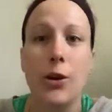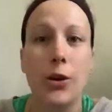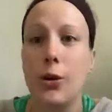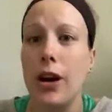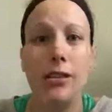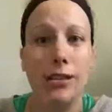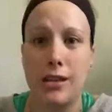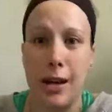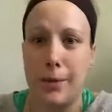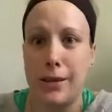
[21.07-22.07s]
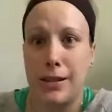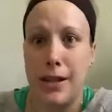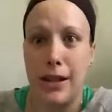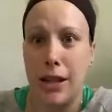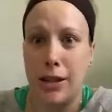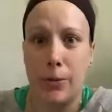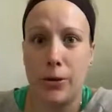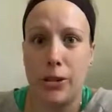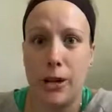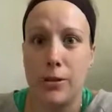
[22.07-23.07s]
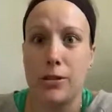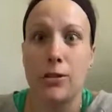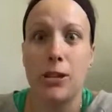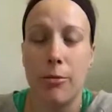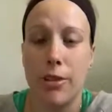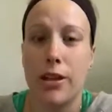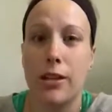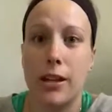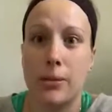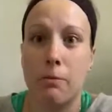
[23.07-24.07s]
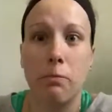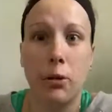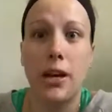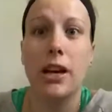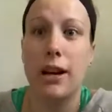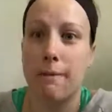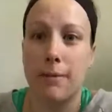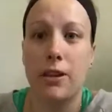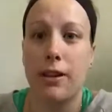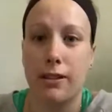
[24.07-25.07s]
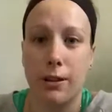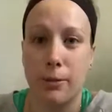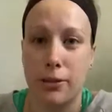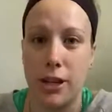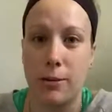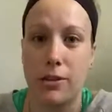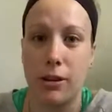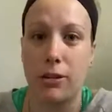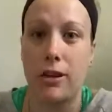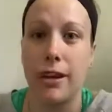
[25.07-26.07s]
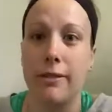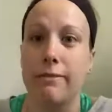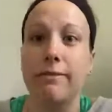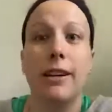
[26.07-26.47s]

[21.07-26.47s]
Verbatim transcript: Who else has not been staying in their pajamas or something that's pretty comfy like their pajamas all day?